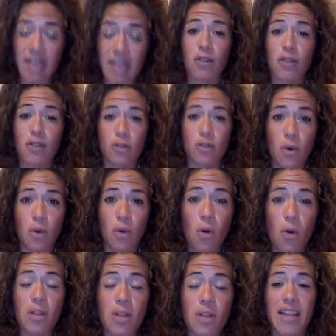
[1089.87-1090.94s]
in their
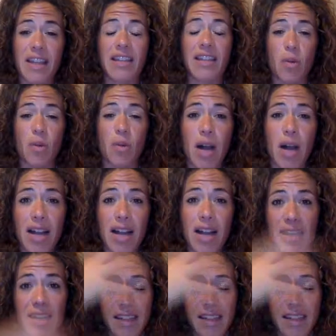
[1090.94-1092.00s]
soul, and then in their
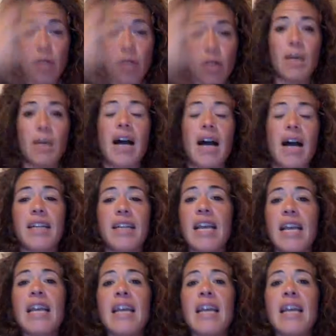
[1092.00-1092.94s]
body and in their mind,